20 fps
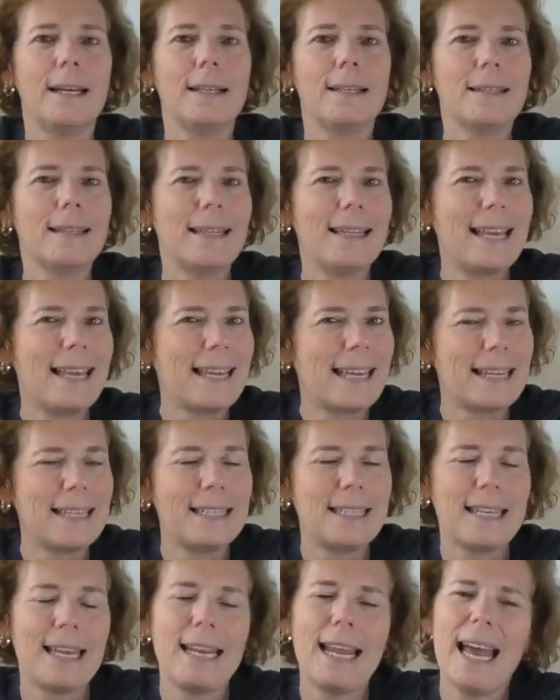Like I
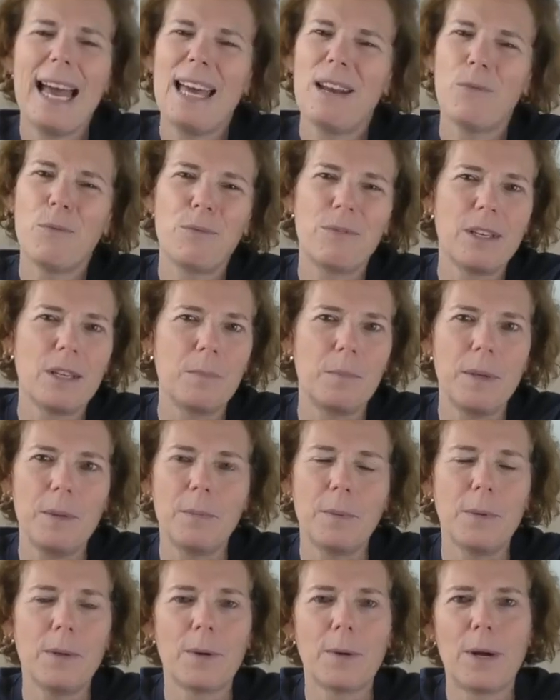said, I don't think
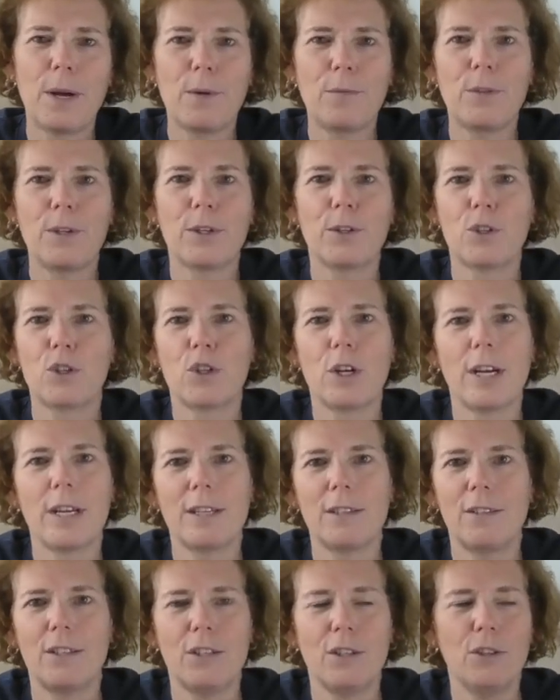people are out there
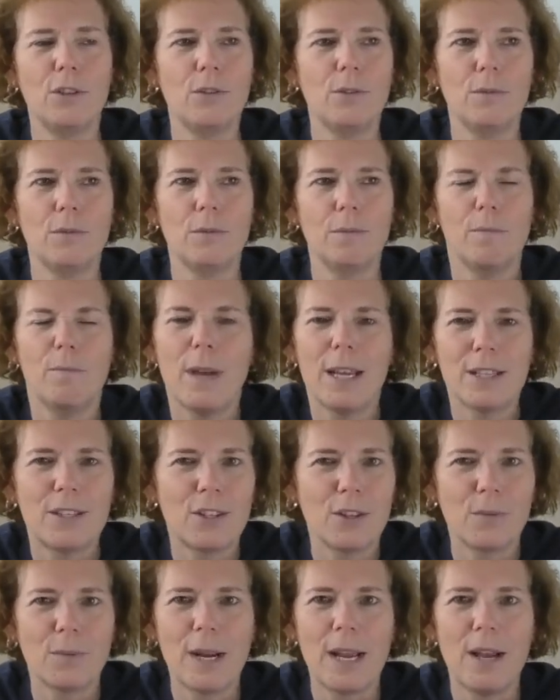trying to
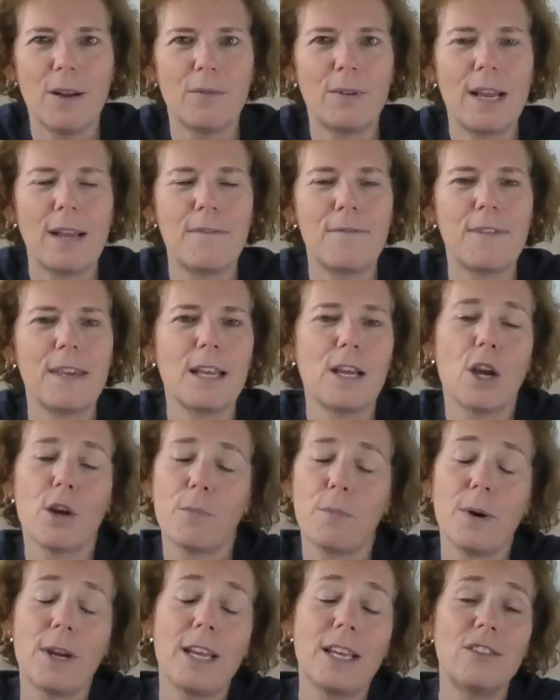mess around. I think
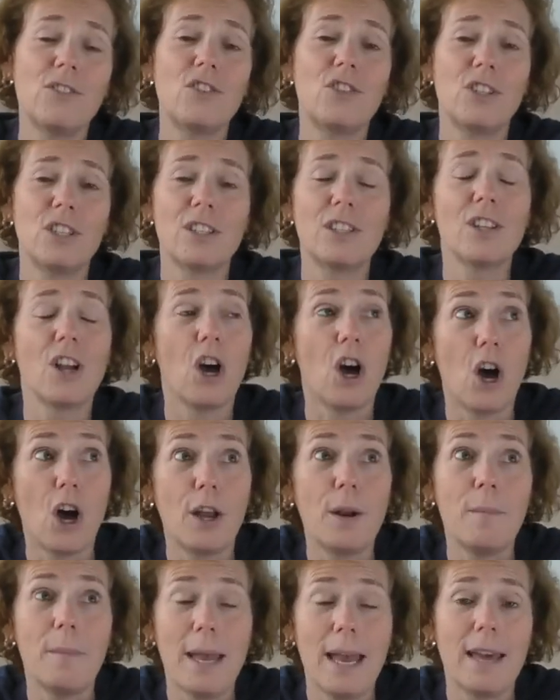our brains just
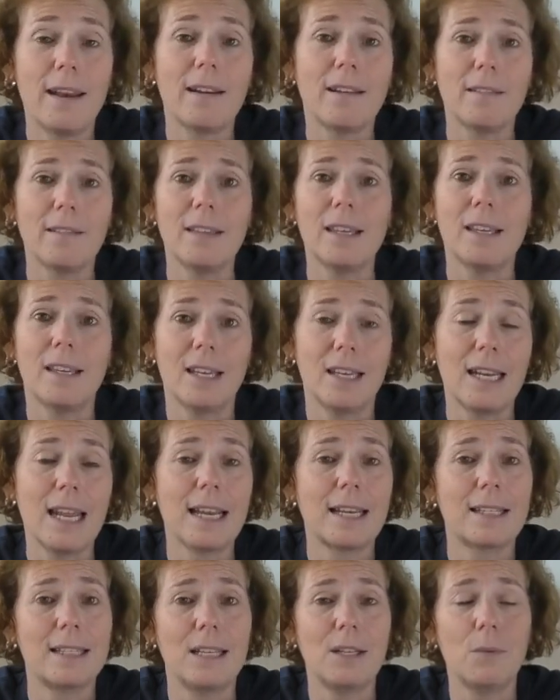automatically
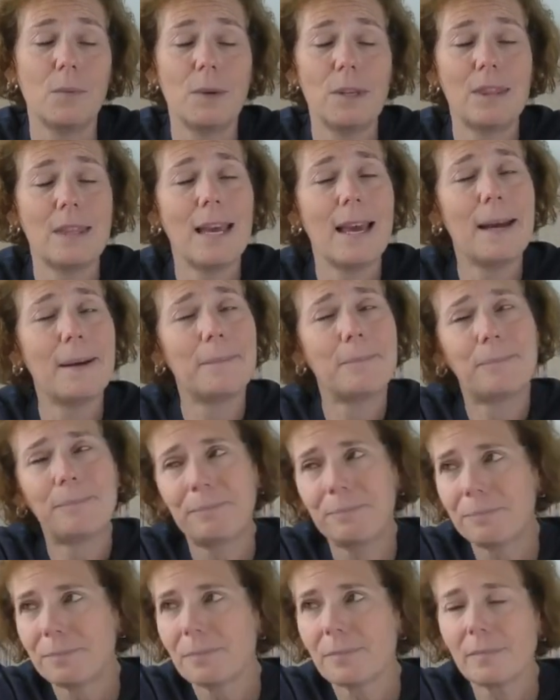connect it with that.
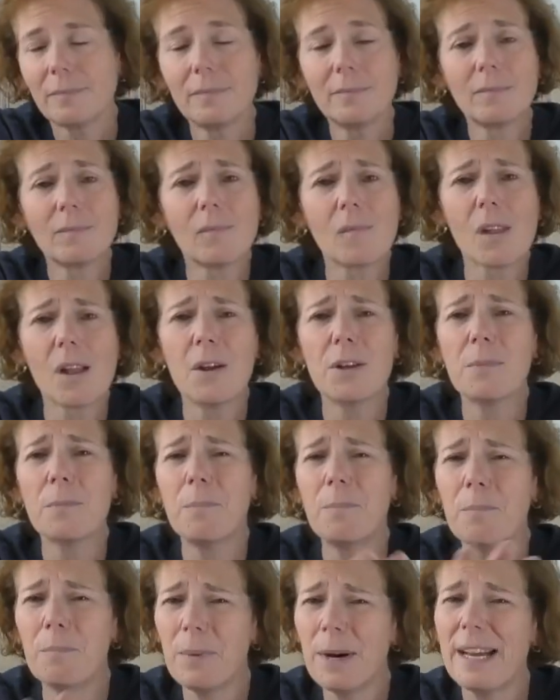
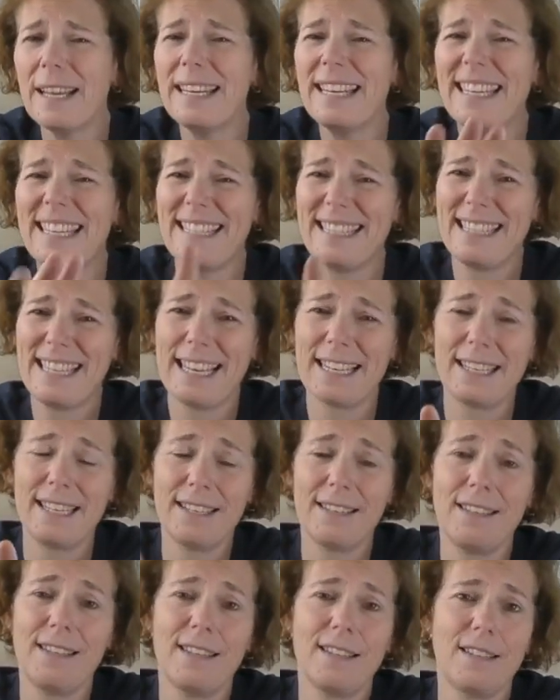But it
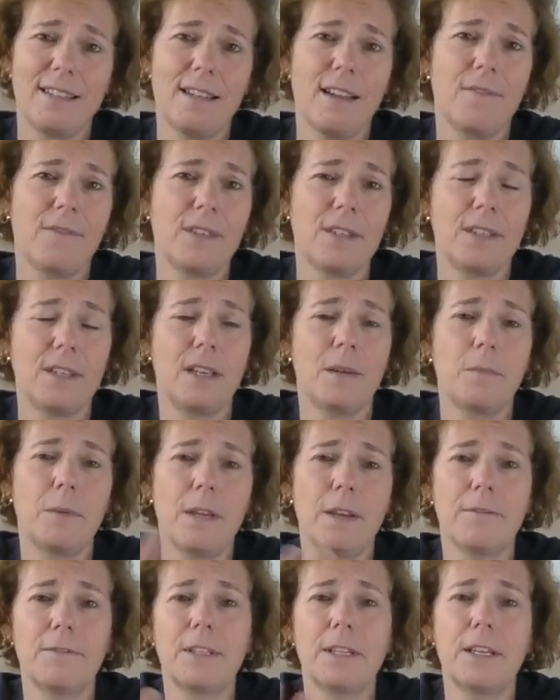technically is not the same
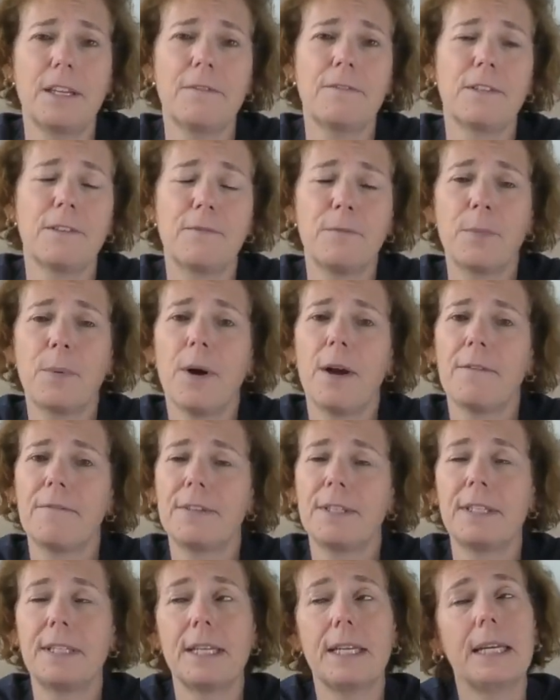gift. A gift of
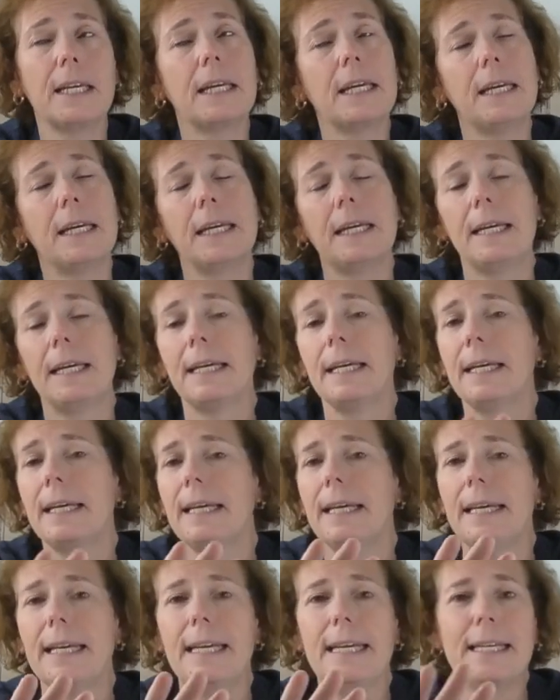prophecy
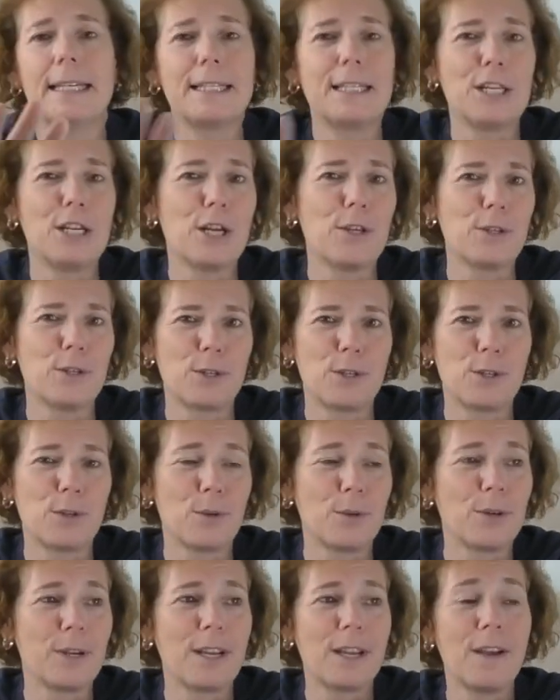is another
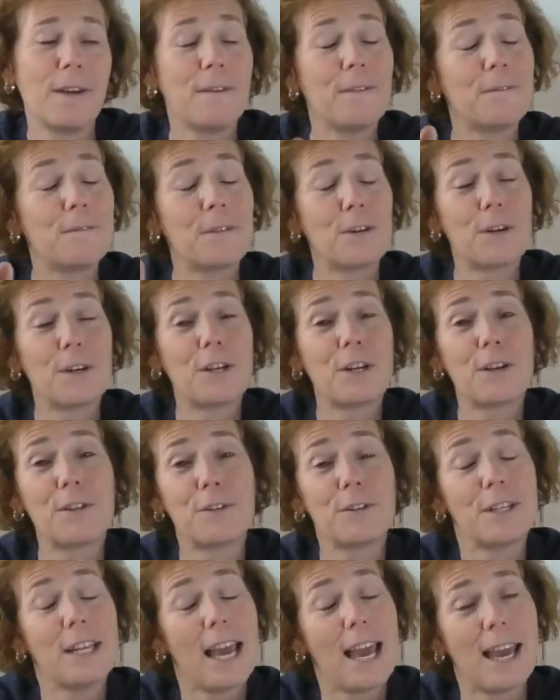story for
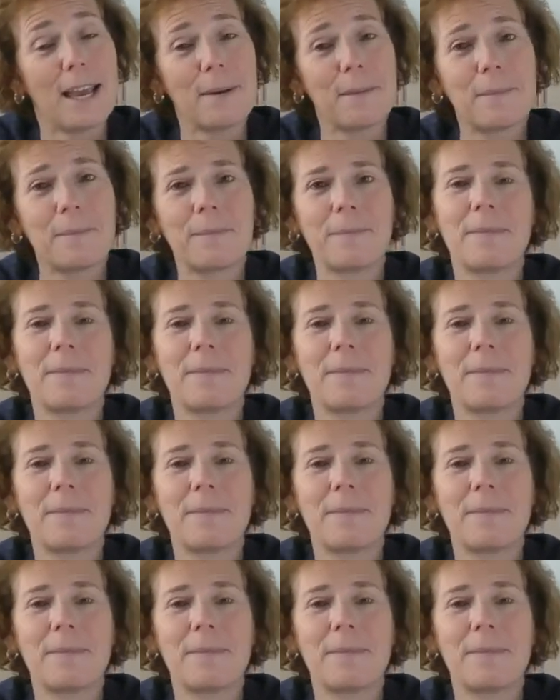another day